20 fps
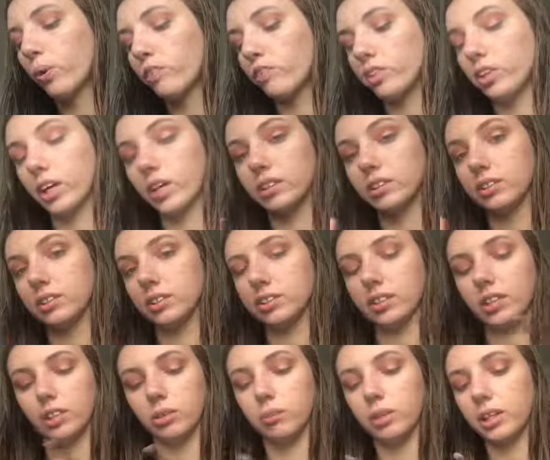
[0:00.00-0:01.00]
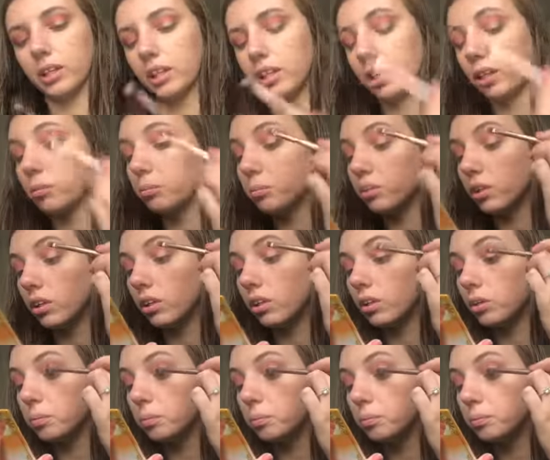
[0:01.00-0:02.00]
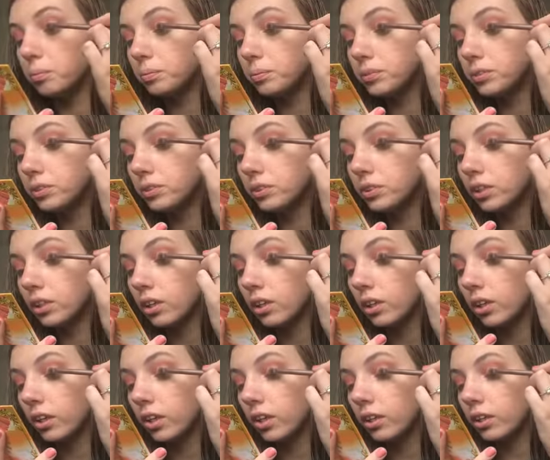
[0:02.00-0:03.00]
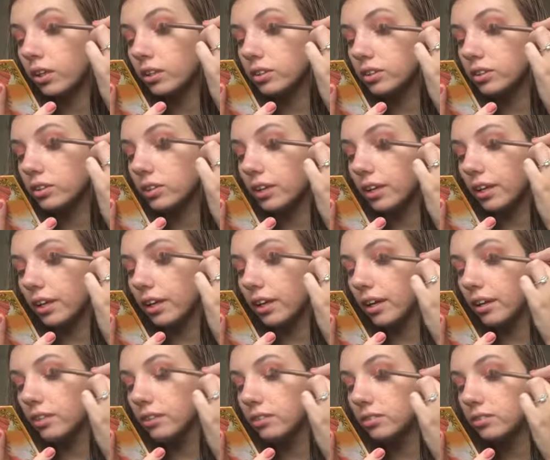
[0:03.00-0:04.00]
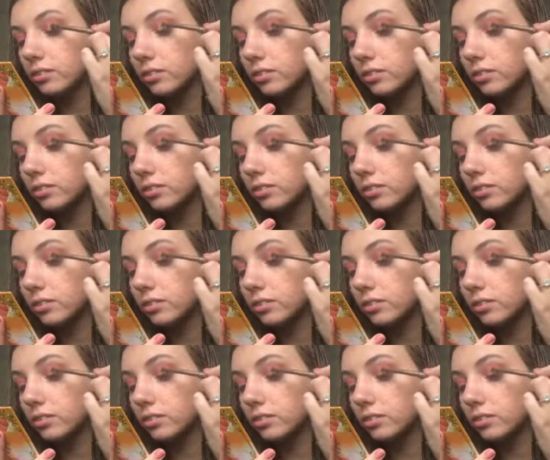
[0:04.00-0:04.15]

if you guys could tell by that, but it's okay.